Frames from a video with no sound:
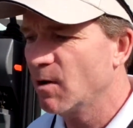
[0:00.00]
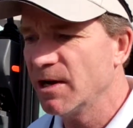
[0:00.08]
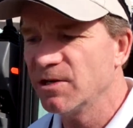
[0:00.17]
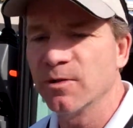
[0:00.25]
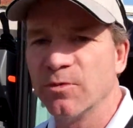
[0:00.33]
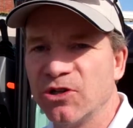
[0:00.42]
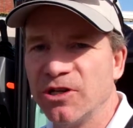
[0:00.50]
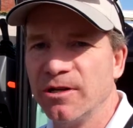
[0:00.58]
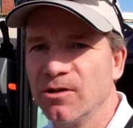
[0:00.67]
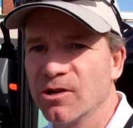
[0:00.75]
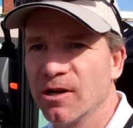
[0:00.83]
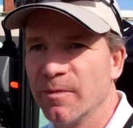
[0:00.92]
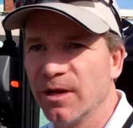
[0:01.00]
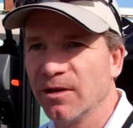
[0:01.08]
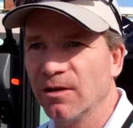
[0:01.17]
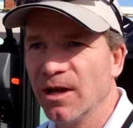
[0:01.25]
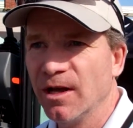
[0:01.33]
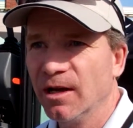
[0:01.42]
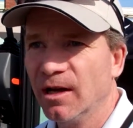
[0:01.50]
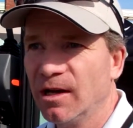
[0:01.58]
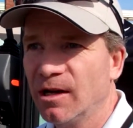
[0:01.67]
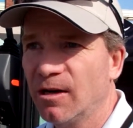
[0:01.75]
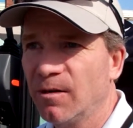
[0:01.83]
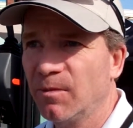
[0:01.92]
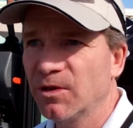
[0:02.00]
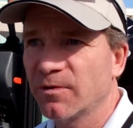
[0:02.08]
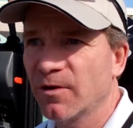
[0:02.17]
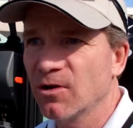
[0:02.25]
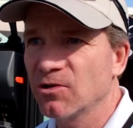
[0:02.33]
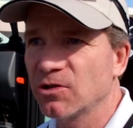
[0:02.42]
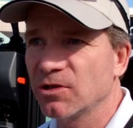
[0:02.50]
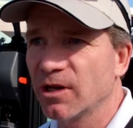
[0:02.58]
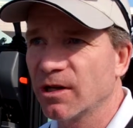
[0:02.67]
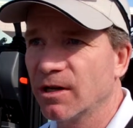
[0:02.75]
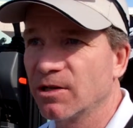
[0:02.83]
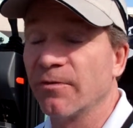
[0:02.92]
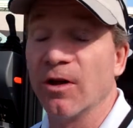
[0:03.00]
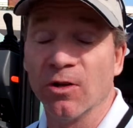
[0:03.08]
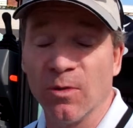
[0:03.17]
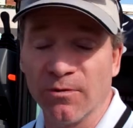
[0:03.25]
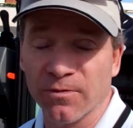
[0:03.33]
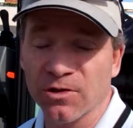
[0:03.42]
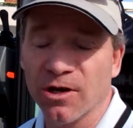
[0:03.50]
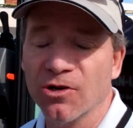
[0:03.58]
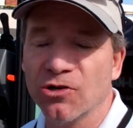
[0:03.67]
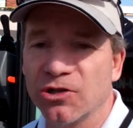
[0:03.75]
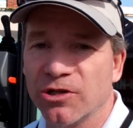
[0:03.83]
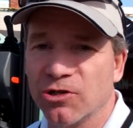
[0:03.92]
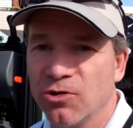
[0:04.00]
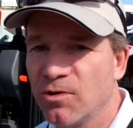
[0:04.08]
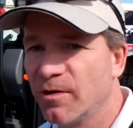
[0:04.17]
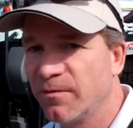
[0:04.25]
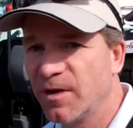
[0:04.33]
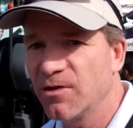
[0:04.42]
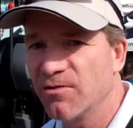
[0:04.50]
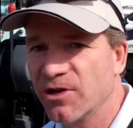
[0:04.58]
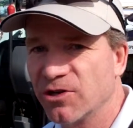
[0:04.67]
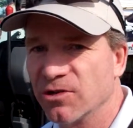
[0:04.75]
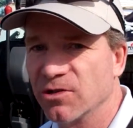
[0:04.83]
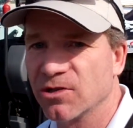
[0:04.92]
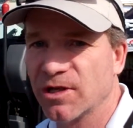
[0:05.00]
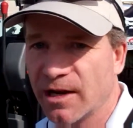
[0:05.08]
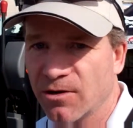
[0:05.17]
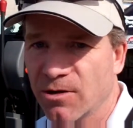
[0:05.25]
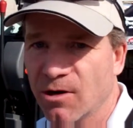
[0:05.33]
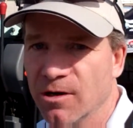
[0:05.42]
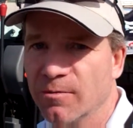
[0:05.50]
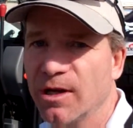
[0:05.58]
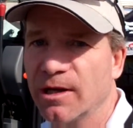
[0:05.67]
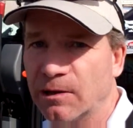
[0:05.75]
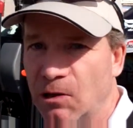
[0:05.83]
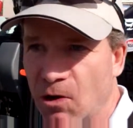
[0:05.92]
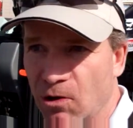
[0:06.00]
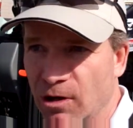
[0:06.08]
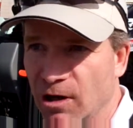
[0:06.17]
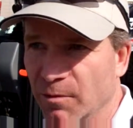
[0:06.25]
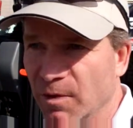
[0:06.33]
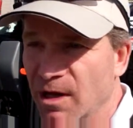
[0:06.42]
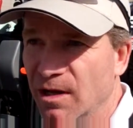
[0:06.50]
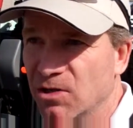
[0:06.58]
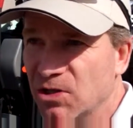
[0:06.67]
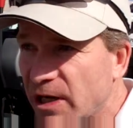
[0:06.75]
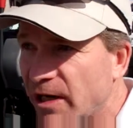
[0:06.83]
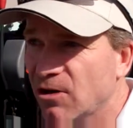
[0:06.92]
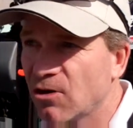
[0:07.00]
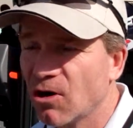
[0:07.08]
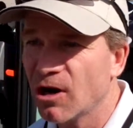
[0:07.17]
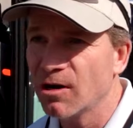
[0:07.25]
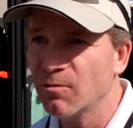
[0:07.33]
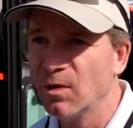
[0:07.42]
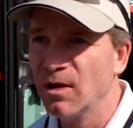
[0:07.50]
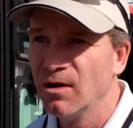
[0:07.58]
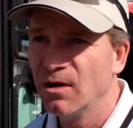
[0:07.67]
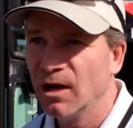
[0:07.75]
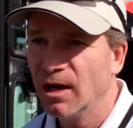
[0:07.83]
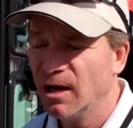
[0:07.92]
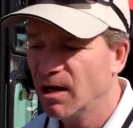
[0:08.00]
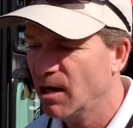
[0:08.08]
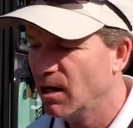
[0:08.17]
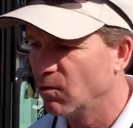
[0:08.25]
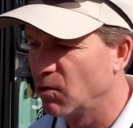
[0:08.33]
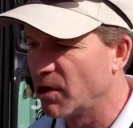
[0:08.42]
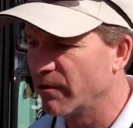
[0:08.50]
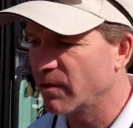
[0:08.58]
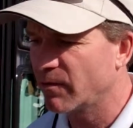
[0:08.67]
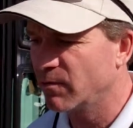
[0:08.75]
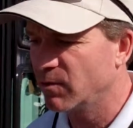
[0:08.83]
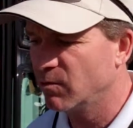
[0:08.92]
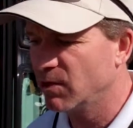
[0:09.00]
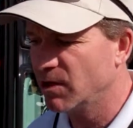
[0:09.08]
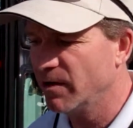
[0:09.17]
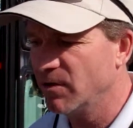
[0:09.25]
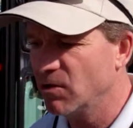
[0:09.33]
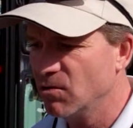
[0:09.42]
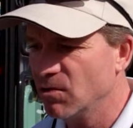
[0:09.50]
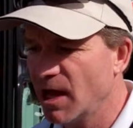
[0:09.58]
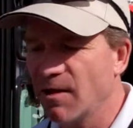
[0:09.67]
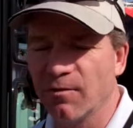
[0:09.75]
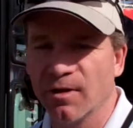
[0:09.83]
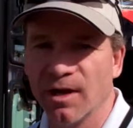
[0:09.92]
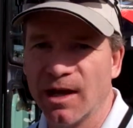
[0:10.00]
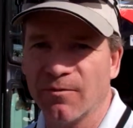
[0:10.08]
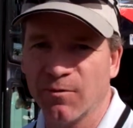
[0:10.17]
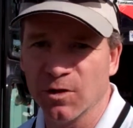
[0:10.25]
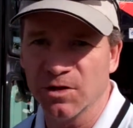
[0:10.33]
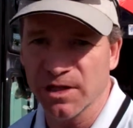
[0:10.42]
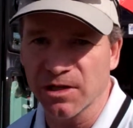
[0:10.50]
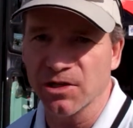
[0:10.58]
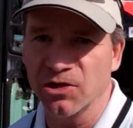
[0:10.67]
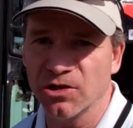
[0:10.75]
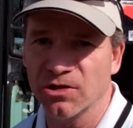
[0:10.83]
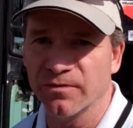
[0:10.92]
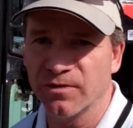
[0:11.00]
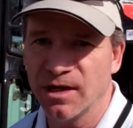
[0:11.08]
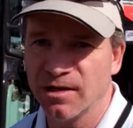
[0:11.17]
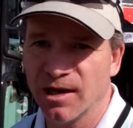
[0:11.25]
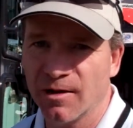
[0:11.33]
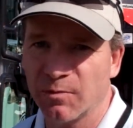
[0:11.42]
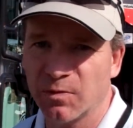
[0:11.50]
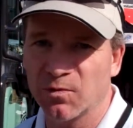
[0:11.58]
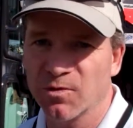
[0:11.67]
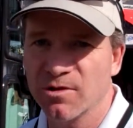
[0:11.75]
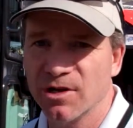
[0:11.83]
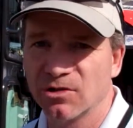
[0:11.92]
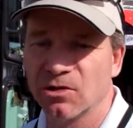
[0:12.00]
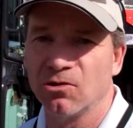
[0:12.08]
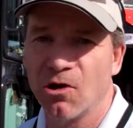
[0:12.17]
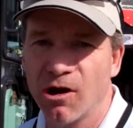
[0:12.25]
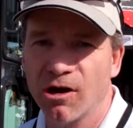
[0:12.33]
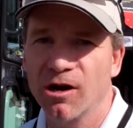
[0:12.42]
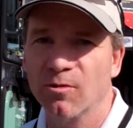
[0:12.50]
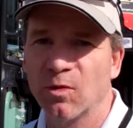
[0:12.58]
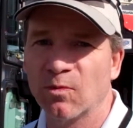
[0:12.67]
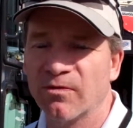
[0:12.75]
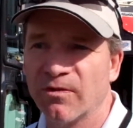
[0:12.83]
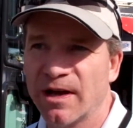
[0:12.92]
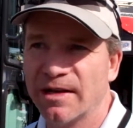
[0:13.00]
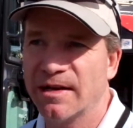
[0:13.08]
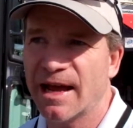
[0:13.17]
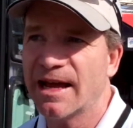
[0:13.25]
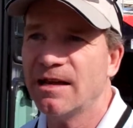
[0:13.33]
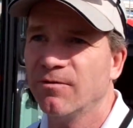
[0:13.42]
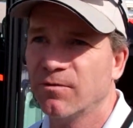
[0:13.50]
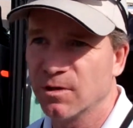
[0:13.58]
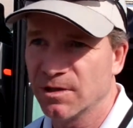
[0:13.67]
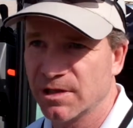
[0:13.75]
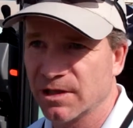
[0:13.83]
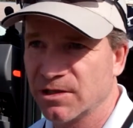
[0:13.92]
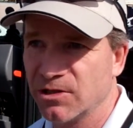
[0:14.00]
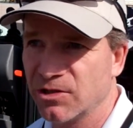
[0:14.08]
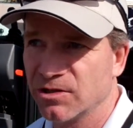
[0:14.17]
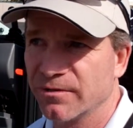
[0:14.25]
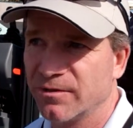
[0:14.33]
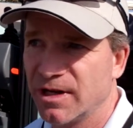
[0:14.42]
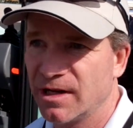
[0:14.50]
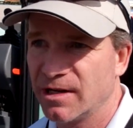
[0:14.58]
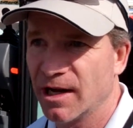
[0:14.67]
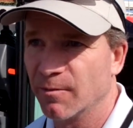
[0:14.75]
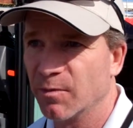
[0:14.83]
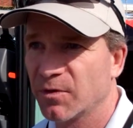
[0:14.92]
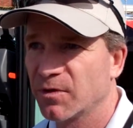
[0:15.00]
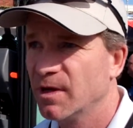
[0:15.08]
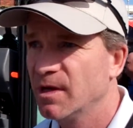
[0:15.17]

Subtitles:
Spec-wise, the machine will come in, as far as, it's available for starters in 2 configurations, standard arm and long. Standard arm will give you 8 foot 6 inches of dig depth, whereas the long arm will provide 9 foot 6 inches of dig depth.